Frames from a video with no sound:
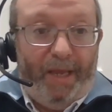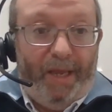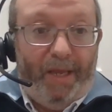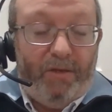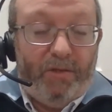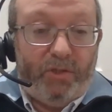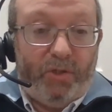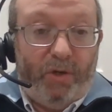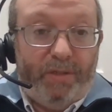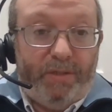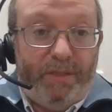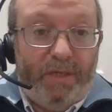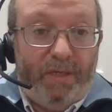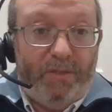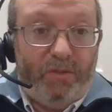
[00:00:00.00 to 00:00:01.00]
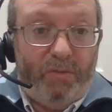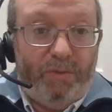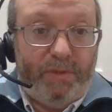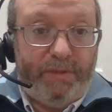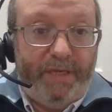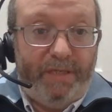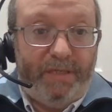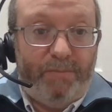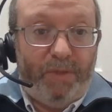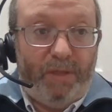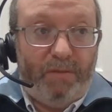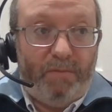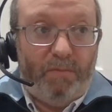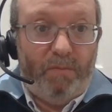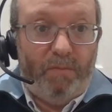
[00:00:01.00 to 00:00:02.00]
And you're starting to see consumer sentiment,